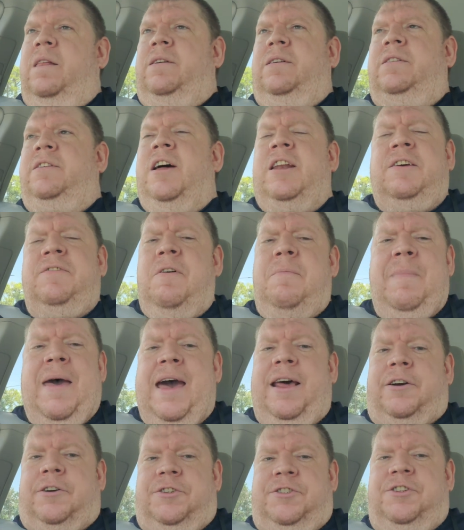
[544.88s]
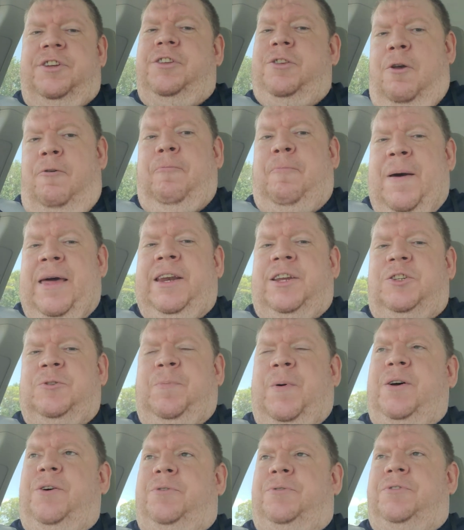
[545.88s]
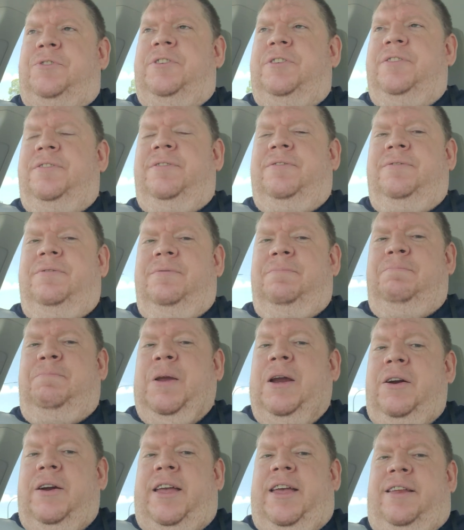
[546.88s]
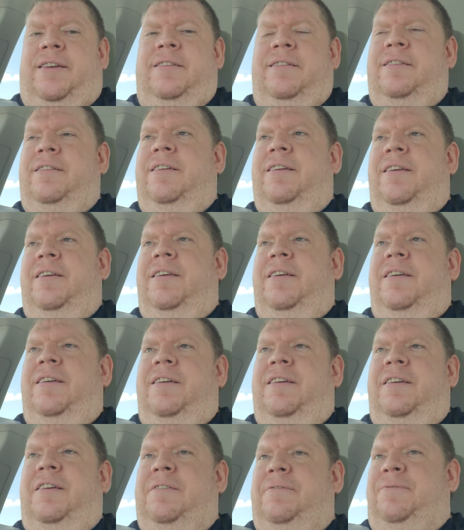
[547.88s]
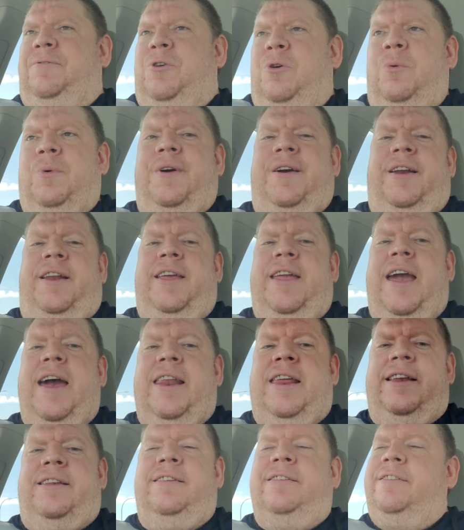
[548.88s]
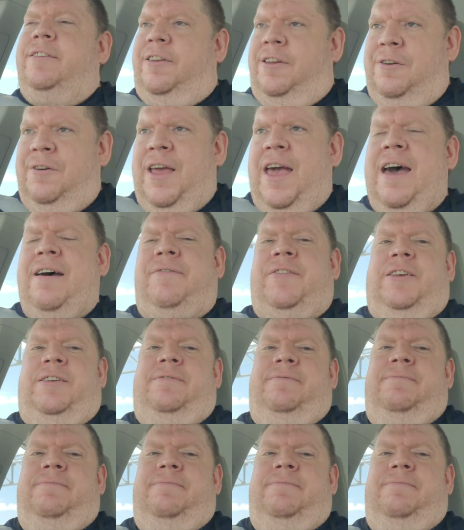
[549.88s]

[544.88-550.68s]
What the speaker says: None of it matters. You've been exposed. Period. If you were going to get it, you'd have it.